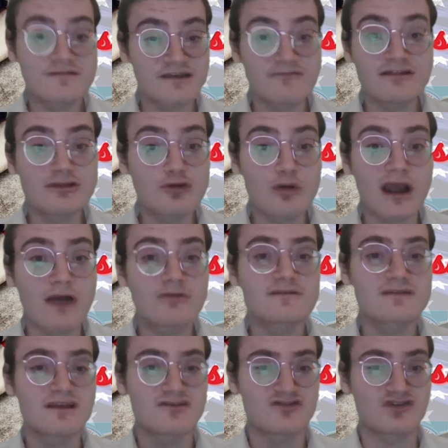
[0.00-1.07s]
72
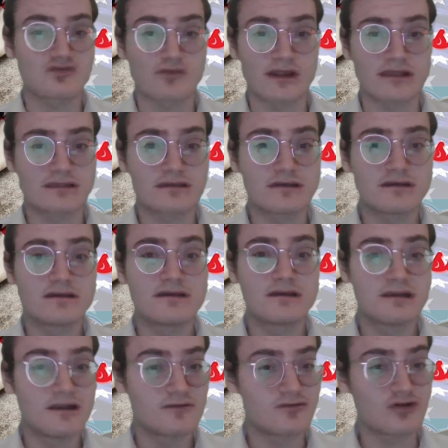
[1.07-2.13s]
hours is great.
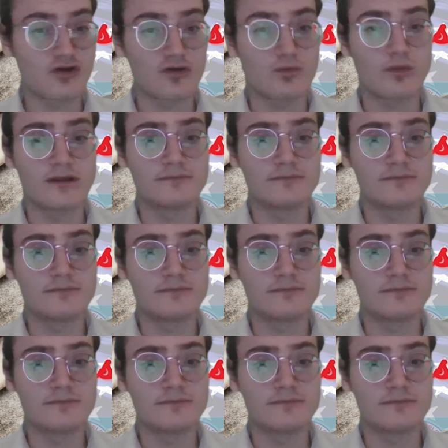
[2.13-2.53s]
good